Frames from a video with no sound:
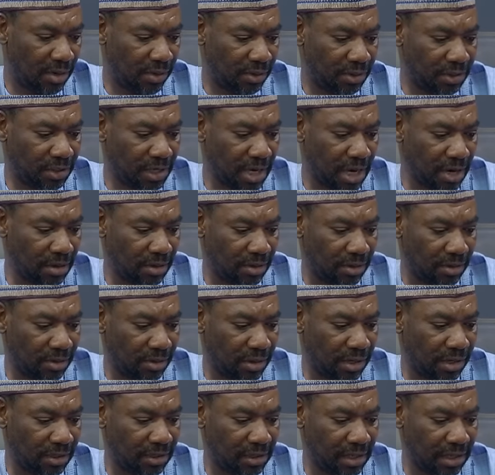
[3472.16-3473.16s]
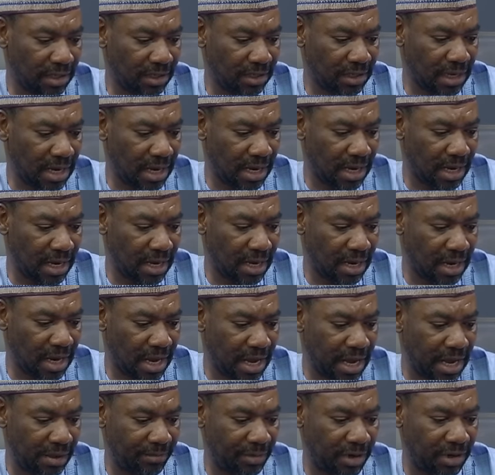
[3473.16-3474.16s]
Lusteno, he says, sir,
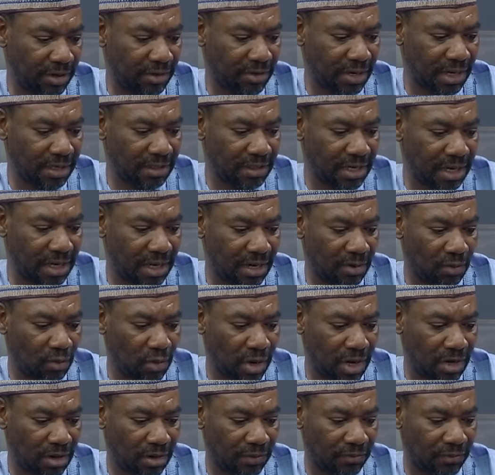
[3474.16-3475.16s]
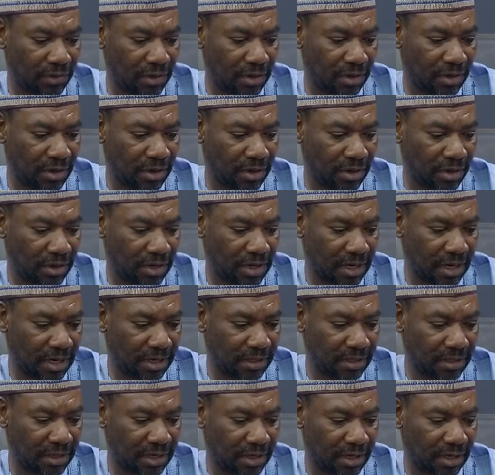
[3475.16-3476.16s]
I am interested in one of your
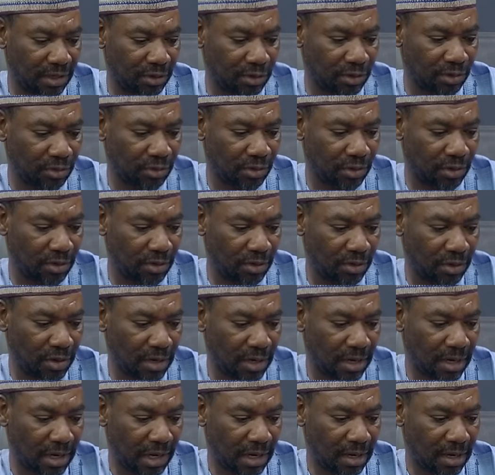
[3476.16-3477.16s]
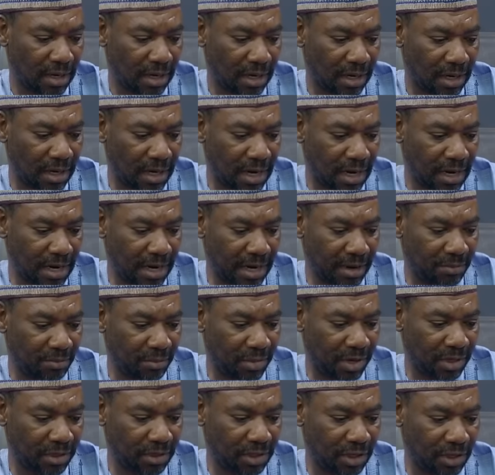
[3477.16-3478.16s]
daughters in the studio. Can
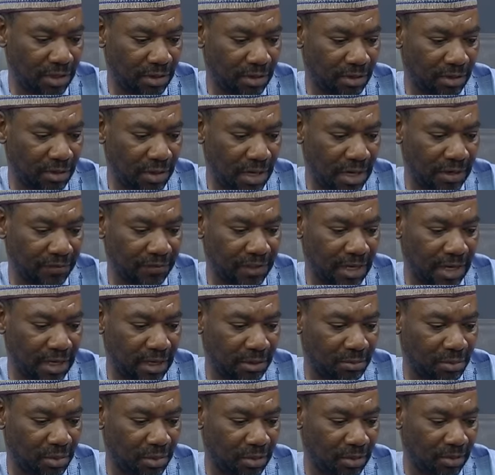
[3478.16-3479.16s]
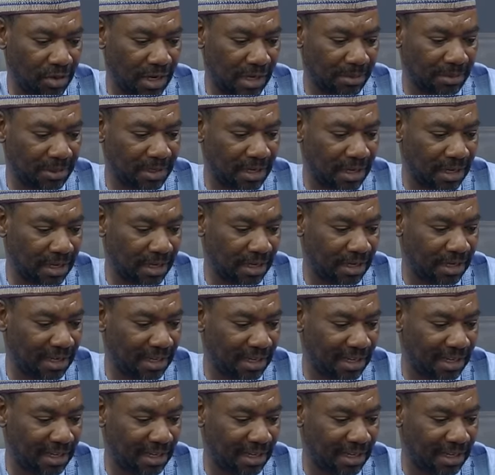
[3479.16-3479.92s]
I message you after the program, sir?